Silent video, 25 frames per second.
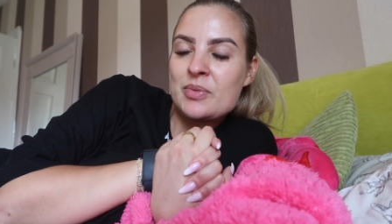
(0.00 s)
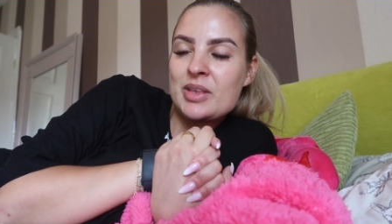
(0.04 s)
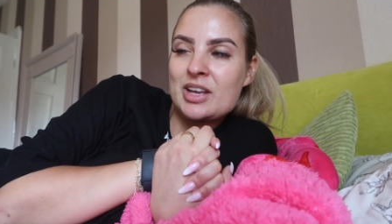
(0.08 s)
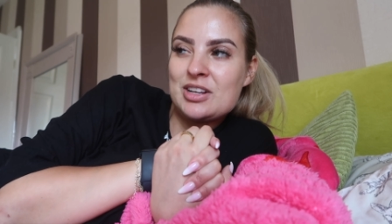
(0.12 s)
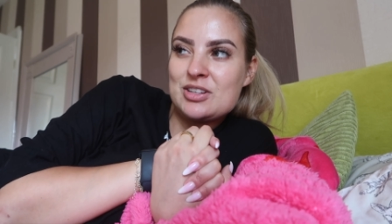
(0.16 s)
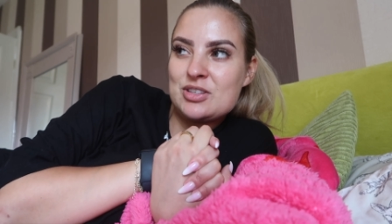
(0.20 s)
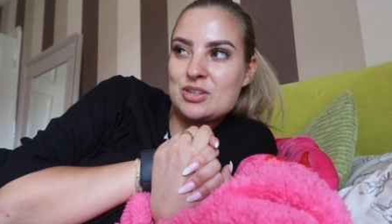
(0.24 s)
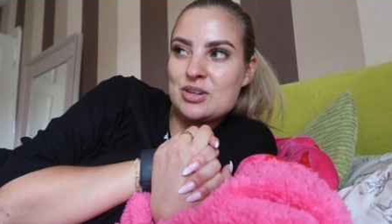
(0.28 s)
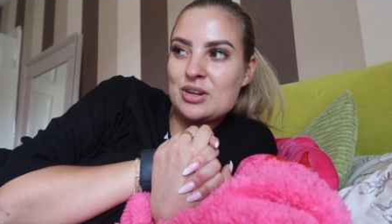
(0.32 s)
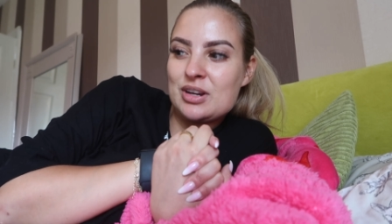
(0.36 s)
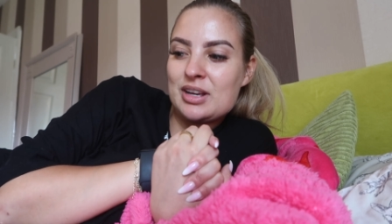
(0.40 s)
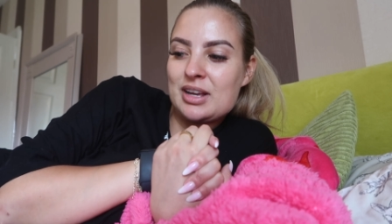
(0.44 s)

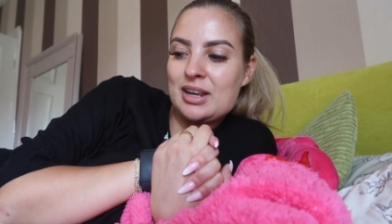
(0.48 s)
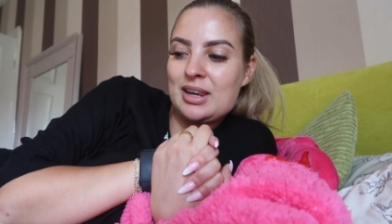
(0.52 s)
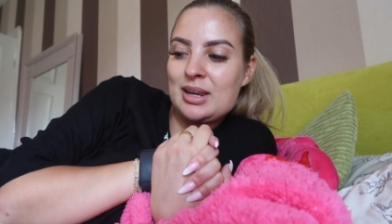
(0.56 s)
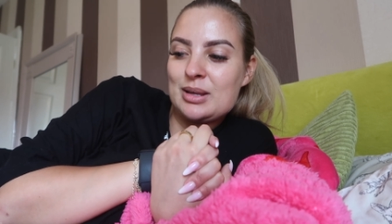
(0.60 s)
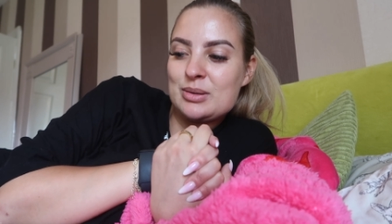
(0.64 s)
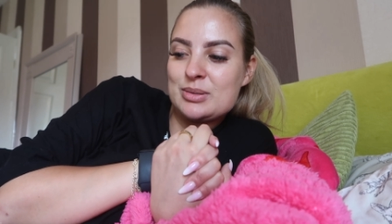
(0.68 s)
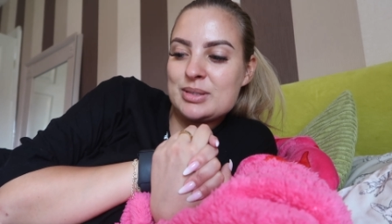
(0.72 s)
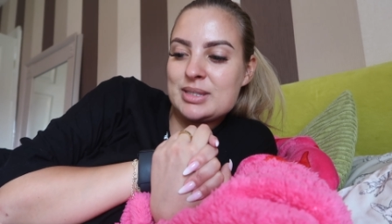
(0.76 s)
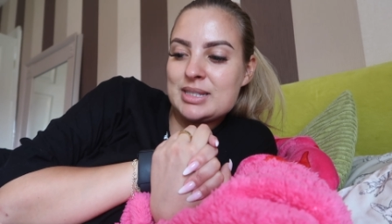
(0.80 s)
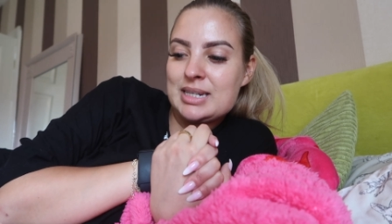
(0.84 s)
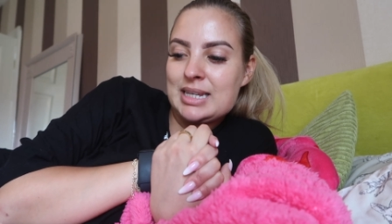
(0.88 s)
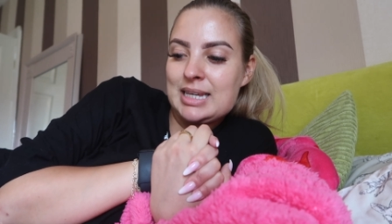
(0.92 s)
and do like
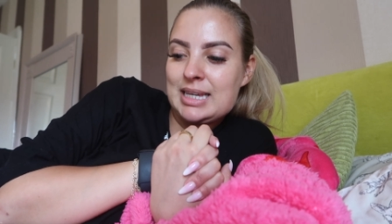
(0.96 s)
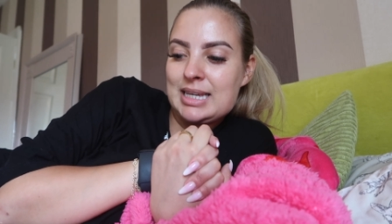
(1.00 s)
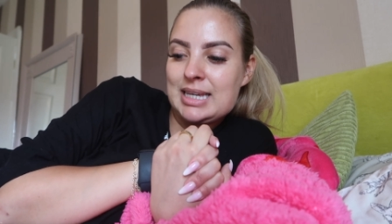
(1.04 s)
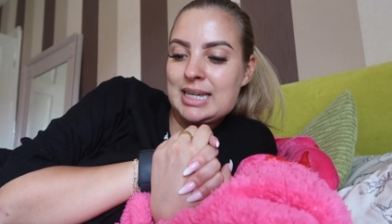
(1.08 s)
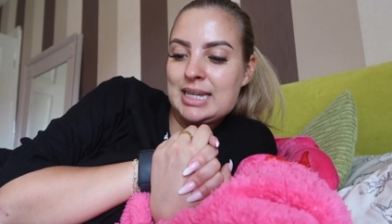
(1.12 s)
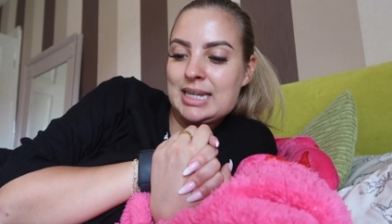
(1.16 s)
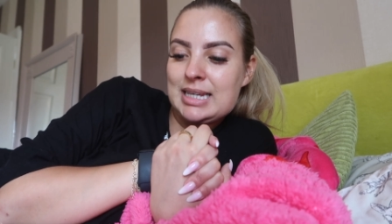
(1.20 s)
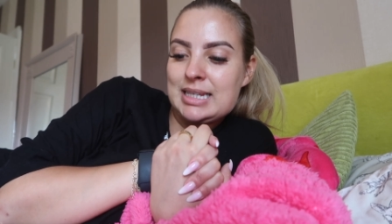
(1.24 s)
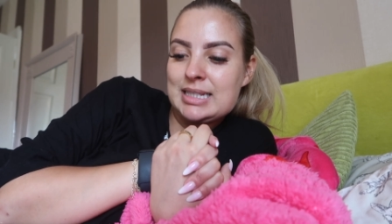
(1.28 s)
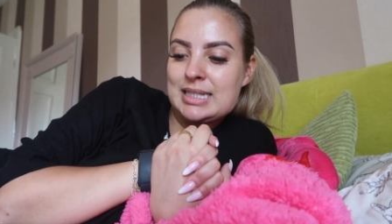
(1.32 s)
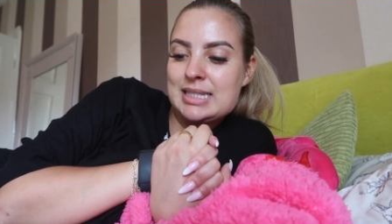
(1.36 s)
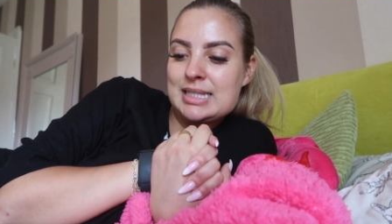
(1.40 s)
little
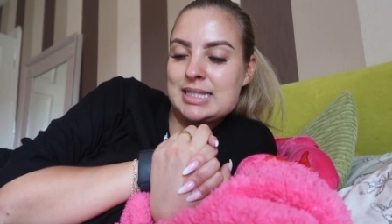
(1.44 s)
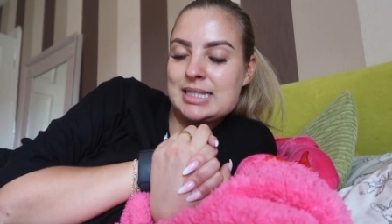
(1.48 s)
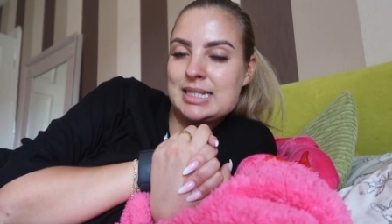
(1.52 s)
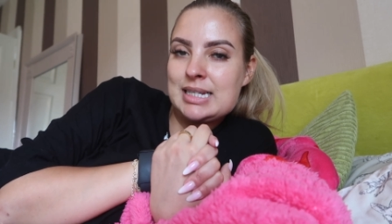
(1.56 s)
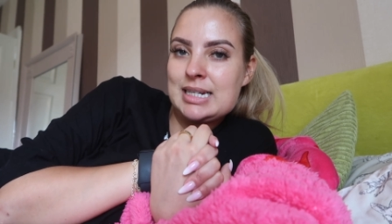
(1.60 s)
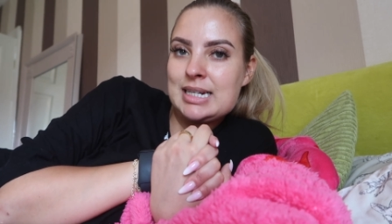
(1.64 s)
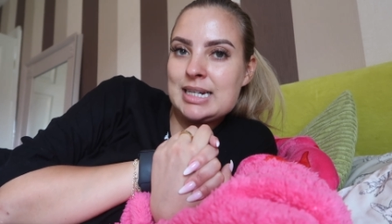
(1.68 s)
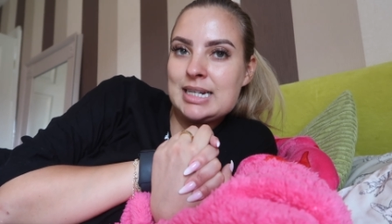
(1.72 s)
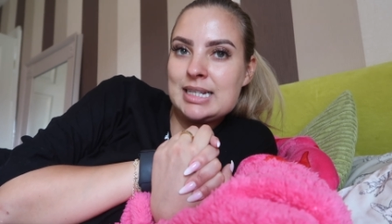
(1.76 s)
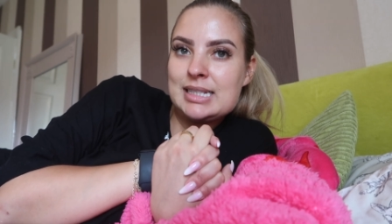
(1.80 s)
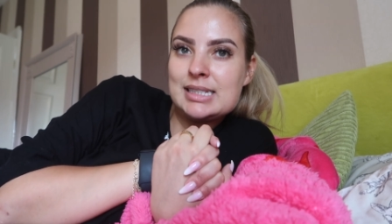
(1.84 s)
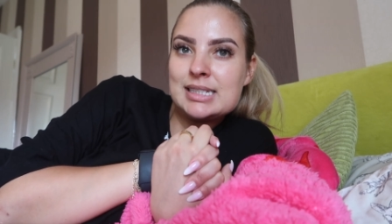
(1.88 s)
sneakies,
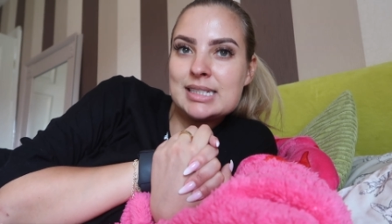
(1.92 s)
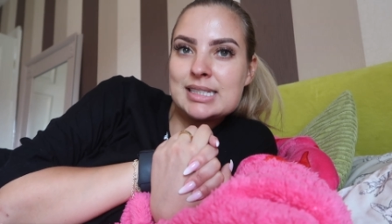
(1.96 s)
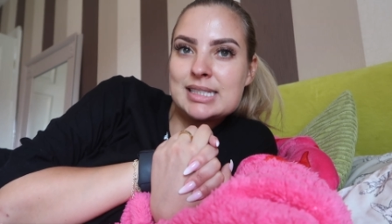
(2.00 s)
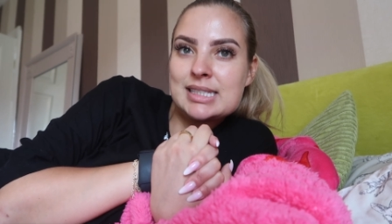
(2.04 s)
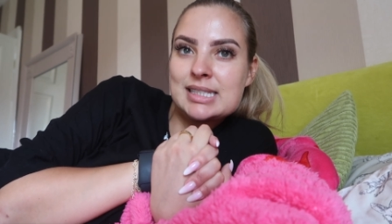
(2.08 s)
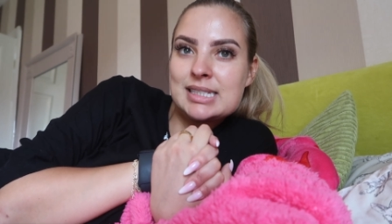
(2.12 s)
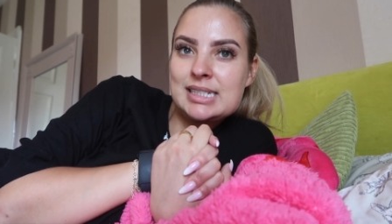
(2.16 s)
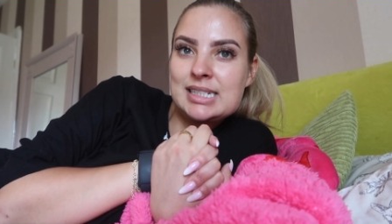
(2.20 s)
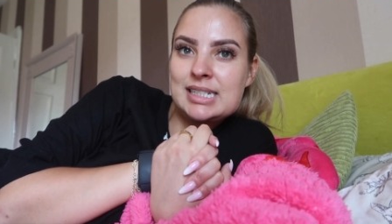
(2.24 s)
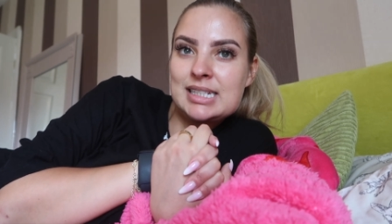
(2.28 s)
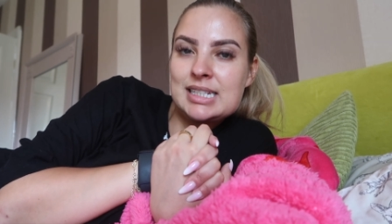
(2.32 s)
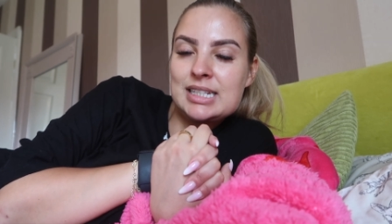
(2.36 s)
little
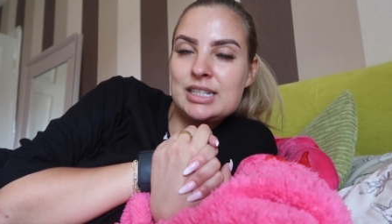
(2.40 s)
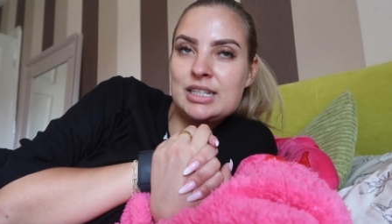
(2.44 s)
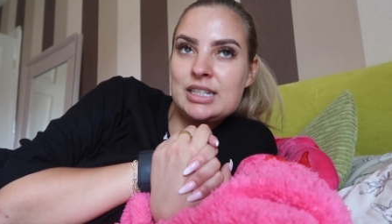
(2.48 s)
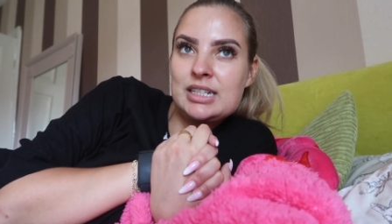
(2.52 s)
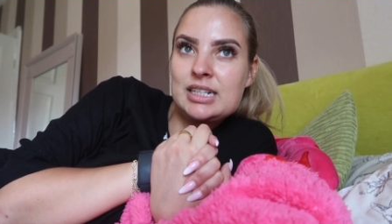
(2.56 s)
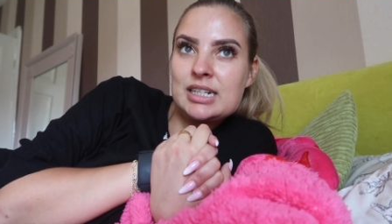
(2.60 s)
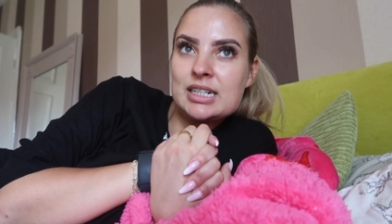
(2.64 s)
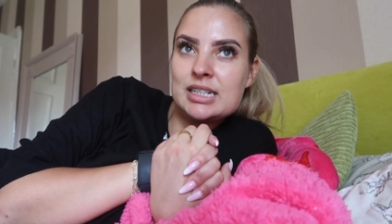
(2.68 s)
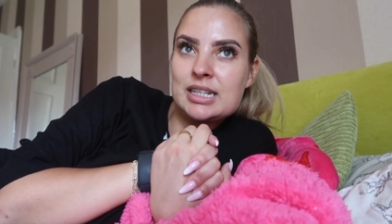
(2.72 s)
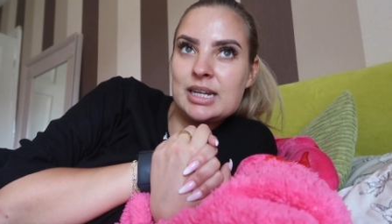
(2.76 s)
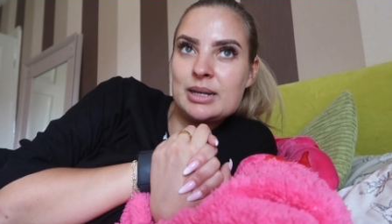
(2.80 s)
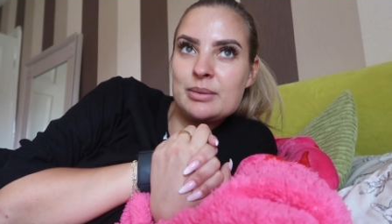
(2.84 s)
sneaky
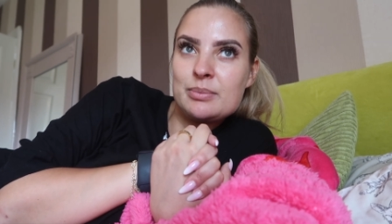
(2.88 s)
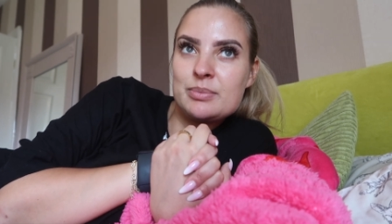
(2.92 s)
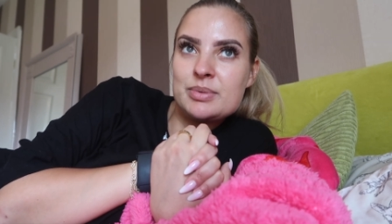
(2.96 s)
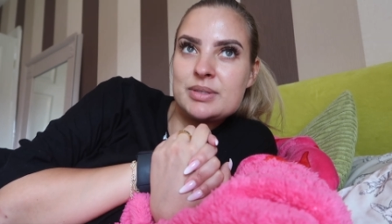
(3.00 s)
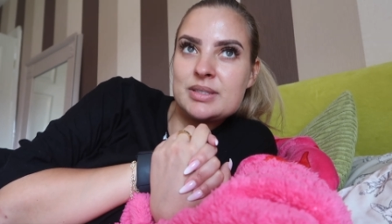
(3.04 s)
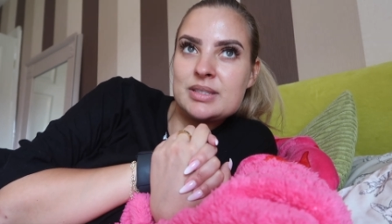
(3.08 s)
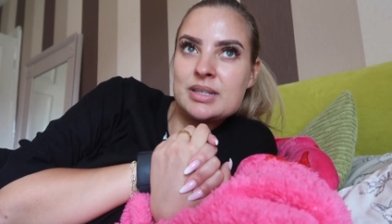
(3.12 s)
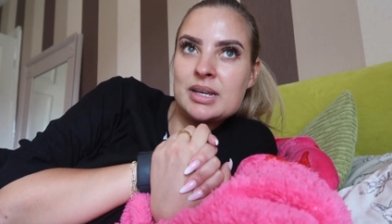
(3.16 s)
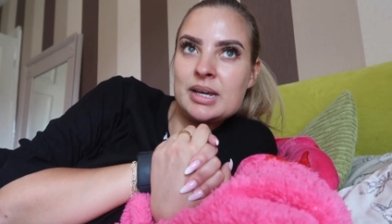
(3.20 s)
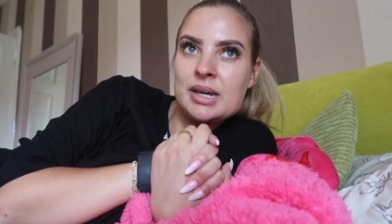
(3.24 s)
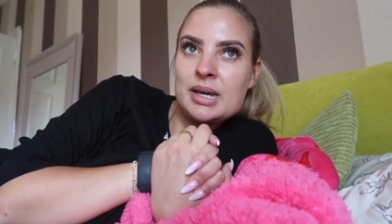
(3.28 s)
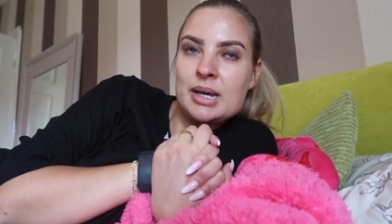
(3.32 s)

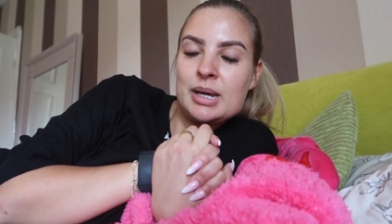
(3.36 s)
clips.